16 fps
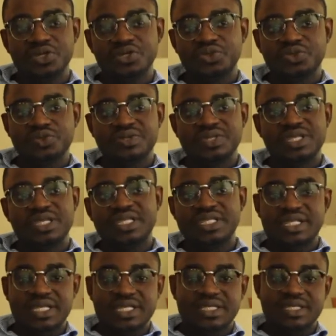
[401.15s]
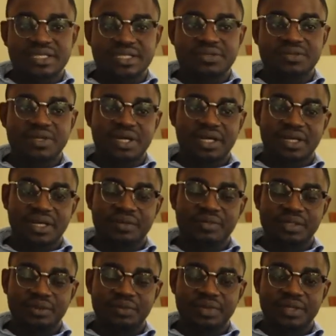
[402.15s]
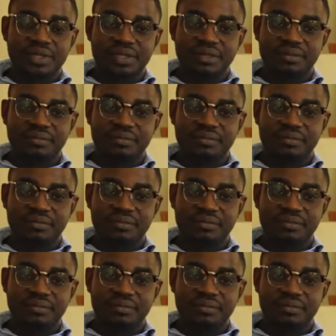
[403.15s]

So these are the challenges that we are grappling with.